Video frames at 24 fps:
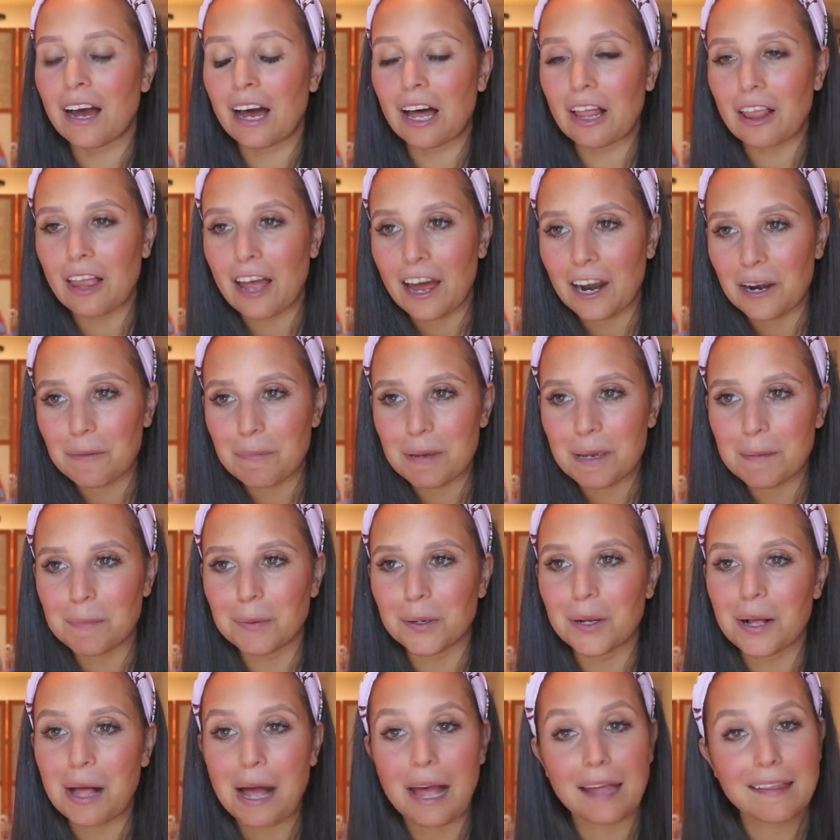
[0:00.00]
A lot of people
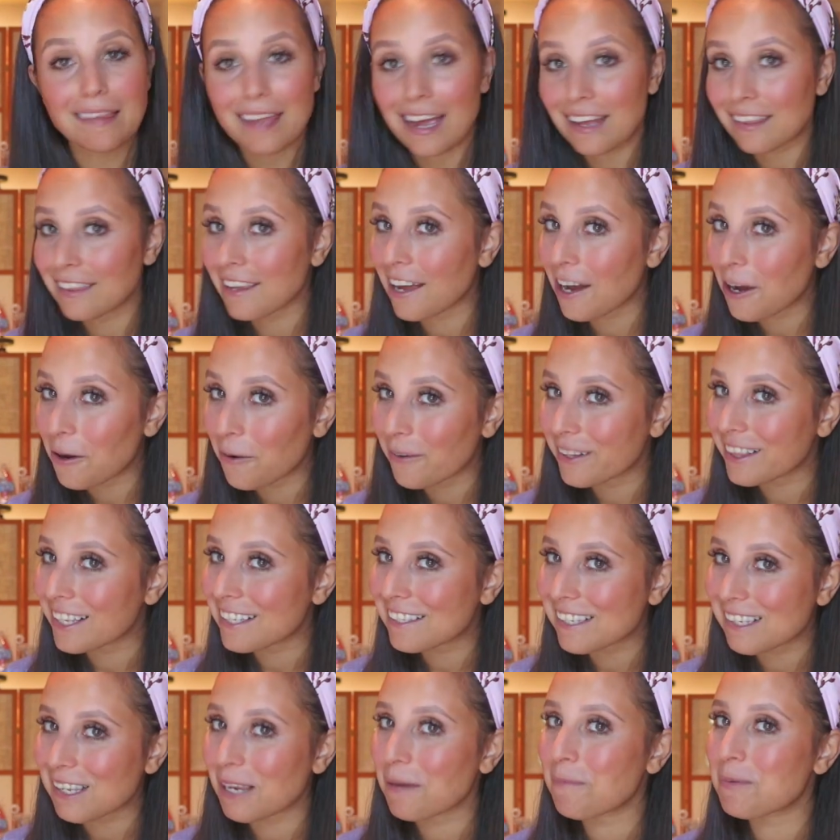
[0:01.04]
had that luck with the
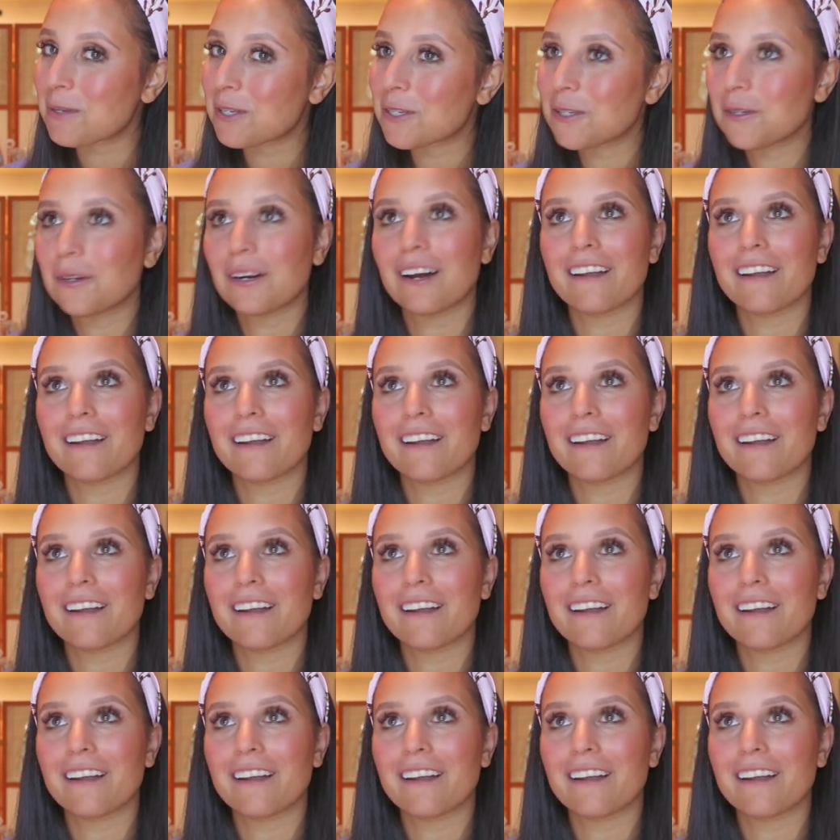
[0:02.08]
sleep suit.